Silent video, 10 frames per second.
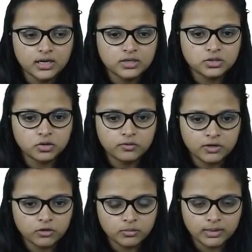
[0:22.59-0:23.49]
So we
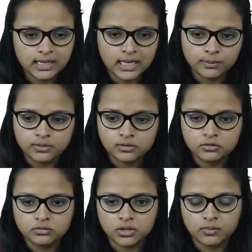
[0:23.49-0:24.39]
won't be able
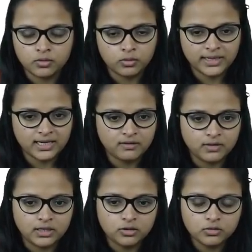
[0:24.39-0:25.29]
to upload any
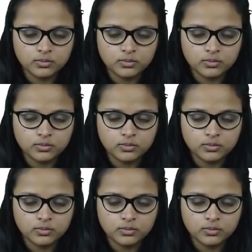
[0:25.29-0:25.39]
video.